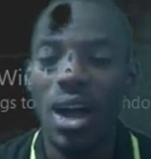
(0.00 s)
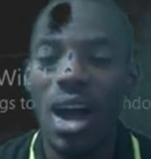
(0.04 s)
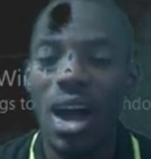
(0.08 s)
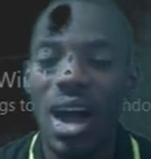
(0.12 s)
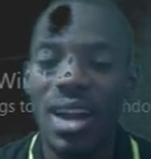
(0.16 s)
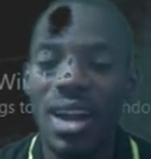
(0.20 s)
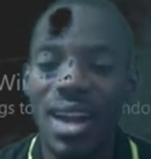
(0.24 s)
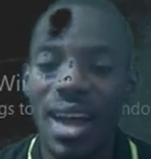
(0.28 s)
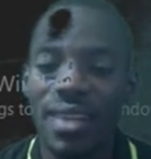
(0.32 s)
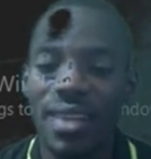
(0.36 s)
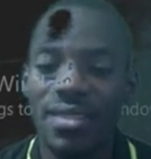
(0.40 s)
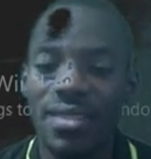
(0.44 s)

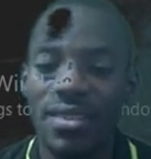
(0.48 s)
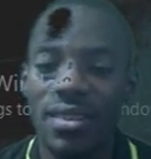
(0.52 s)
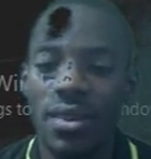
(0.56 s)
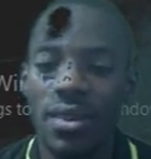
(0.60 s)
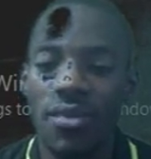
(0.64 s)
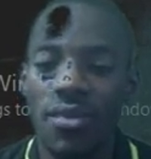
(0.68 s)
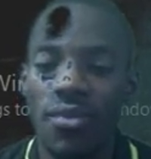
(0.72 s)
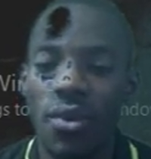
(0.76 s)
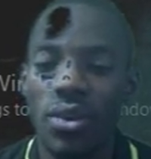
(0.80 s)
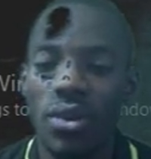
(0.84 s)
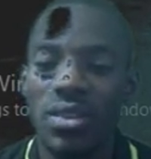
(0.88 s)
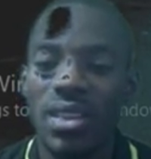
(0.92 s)
And that's
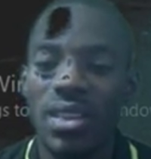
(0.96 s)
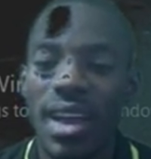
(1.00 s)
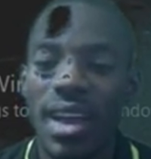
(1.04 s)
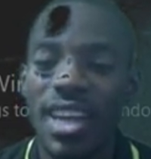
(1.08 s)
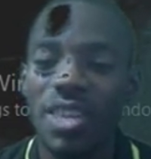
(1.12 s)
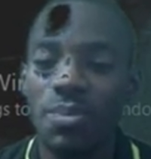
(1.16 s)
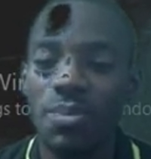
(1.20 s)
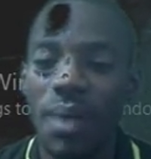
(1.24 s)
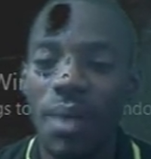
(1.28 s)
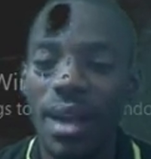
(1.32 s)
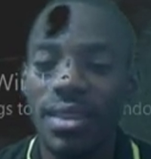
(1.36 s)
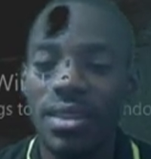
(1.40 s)
64. 10 to
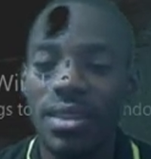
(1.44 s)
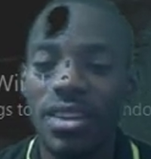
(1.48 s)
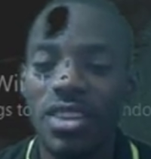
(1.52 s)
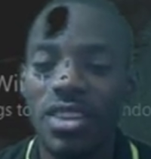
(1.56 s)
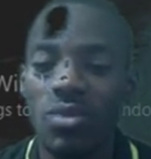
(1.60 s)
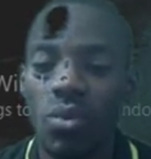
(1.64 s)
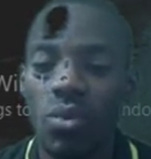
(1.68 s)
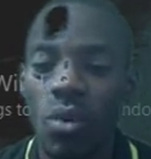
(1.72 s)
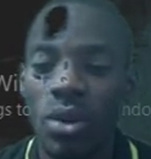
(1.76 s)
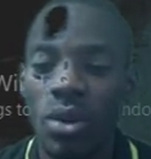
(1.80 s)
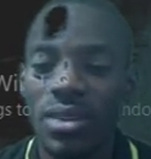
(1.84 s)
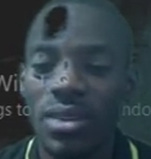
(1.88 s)
the power 3
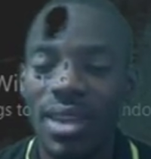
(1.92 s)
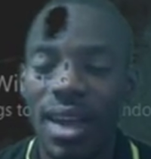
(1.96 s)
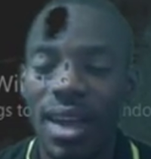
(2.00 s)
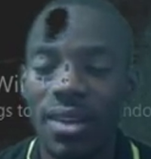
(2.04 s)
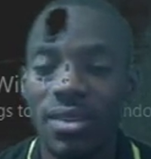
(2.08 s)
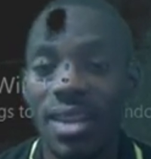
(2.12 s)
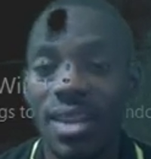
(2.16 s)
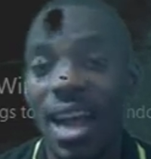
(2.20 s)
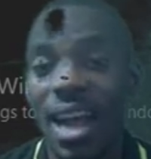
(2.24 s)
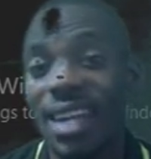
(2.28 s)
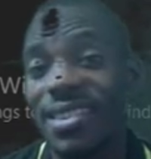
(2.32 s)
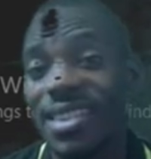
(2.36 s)
is
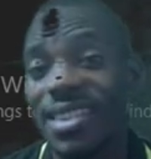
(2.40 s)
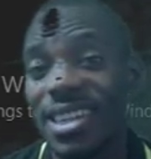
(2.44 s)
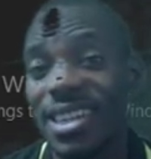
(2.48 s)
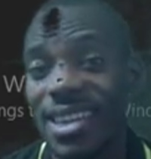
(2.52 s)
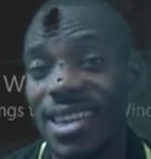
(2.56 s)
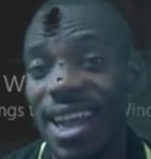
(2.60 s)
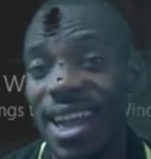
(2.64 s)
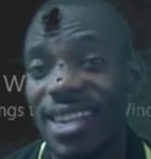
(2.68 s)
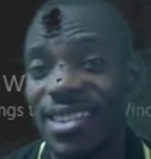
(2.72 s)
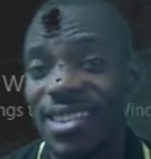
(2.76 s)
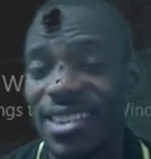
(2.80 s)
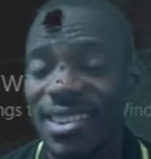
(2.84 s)
1000. That's 10
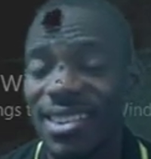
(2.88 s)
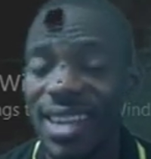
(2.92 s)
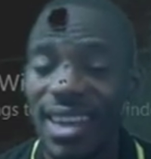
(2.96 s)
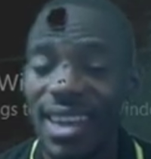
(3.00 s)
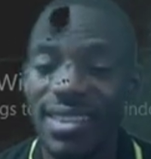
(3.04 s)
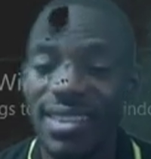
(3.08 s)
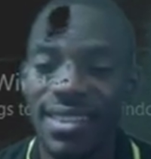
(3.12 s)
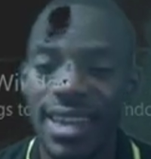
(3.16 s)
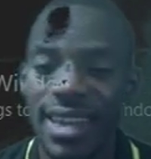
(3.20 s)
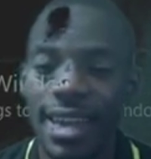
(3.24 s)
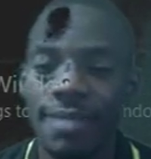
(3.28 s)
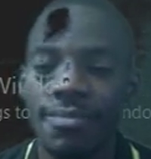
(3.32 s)
times 10
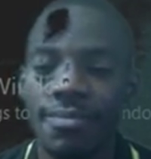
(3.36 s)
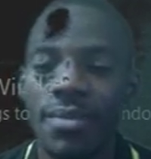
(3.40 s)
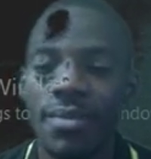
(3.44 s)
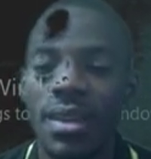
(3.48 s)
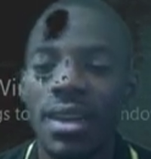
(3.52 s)
times 10.